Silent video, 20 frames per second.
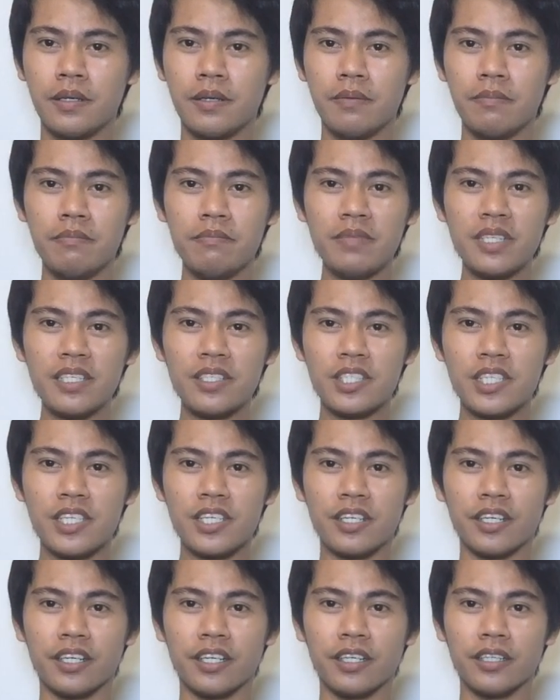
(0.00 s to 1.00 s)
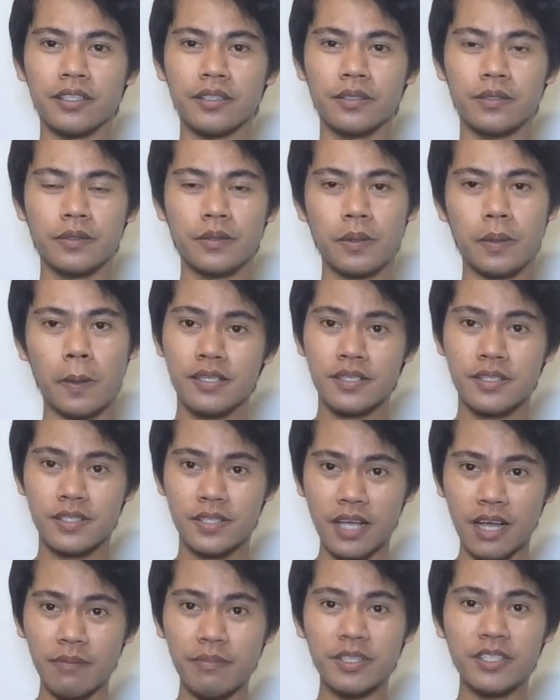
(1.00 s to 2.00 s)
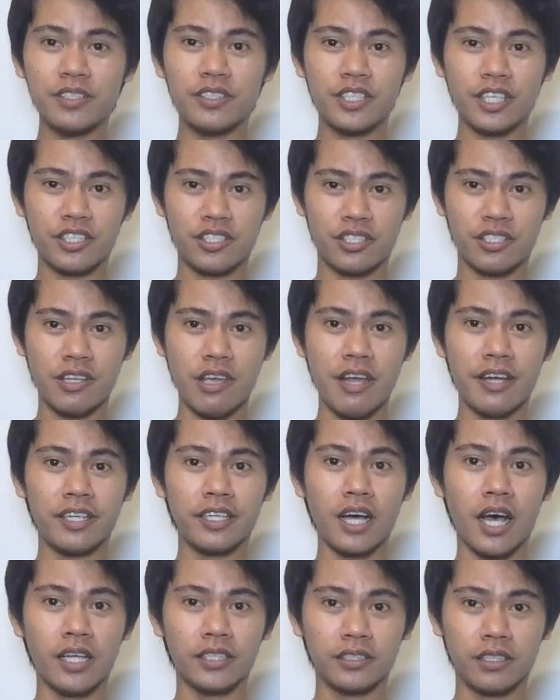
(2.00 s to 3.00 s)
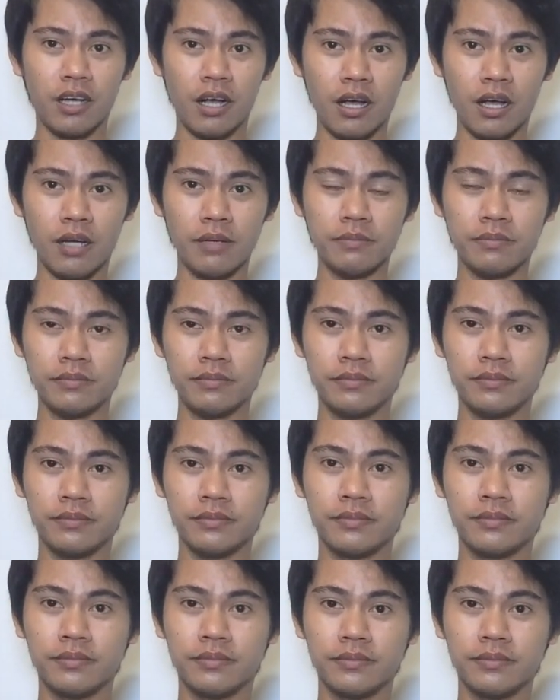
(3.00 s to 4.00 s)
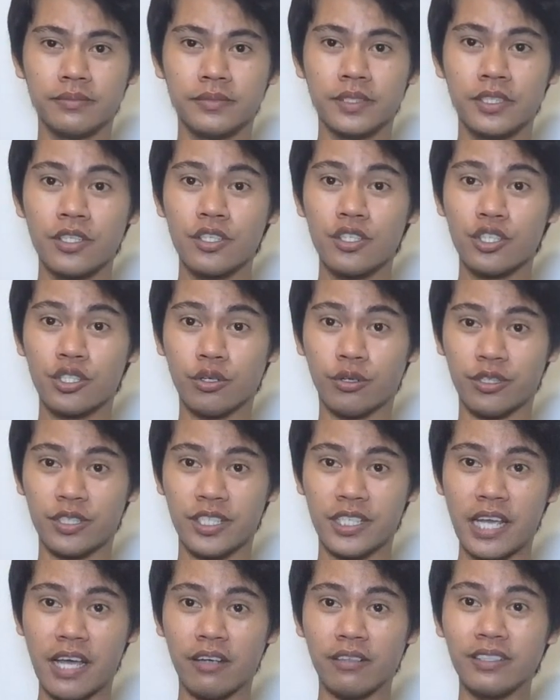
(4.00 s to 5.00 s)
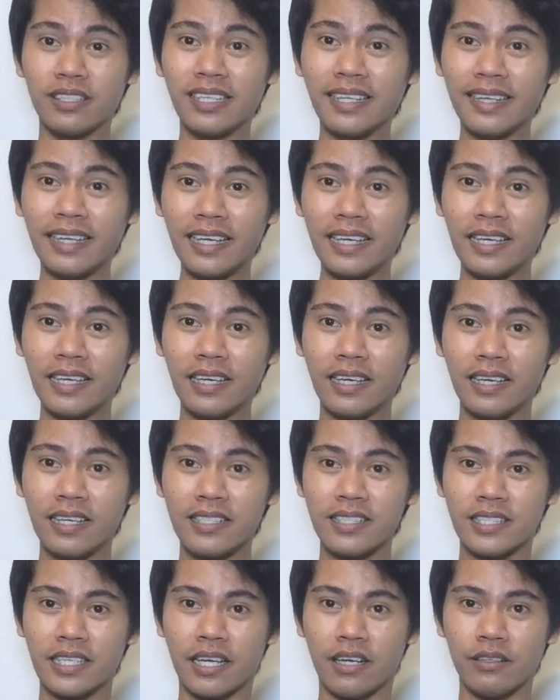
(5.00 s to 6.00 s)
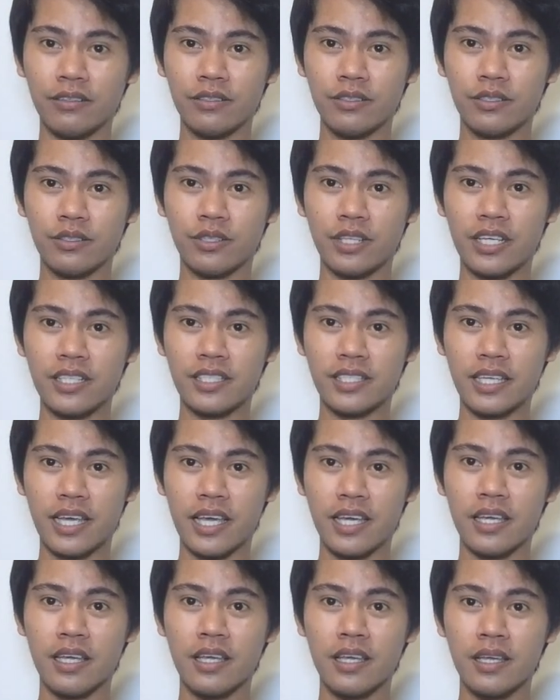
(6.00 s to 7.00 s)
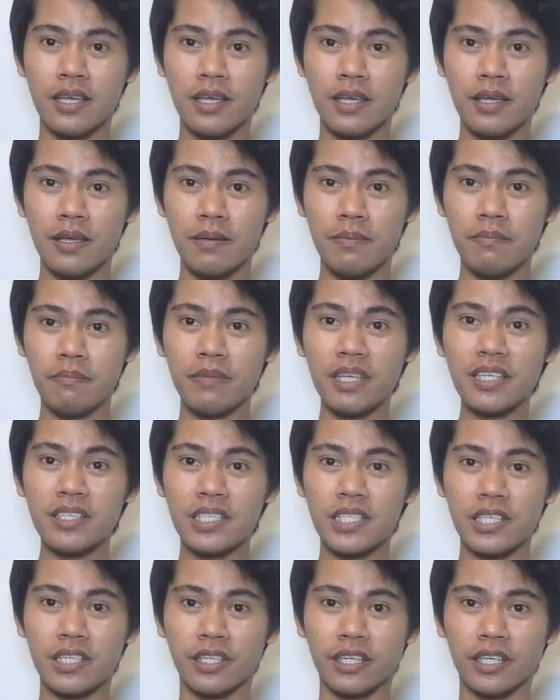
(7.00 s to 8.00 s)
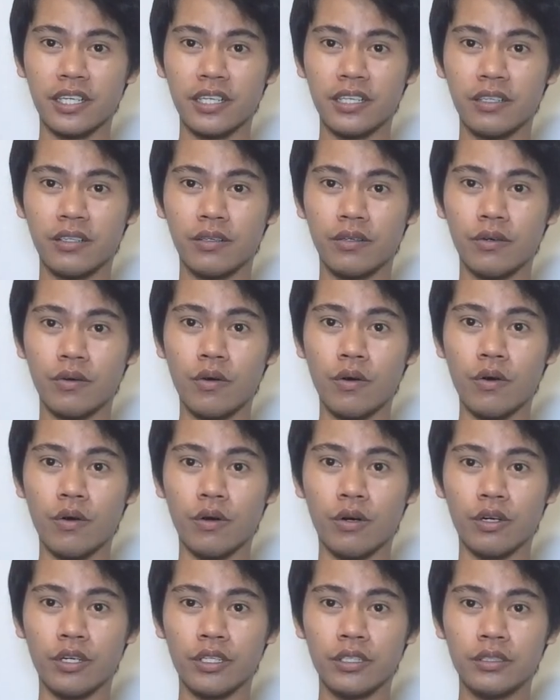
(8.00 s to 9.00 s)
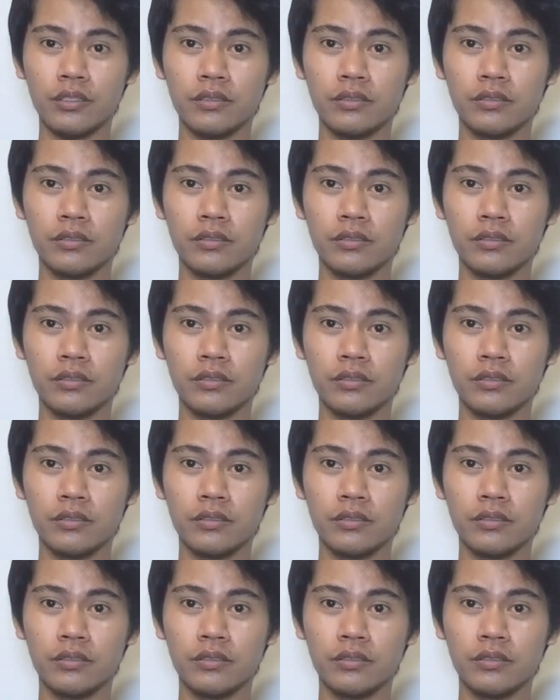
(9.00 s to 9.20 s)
Meteor. Sabi ni dictionary.com, short sound, e sound, so they say meteor or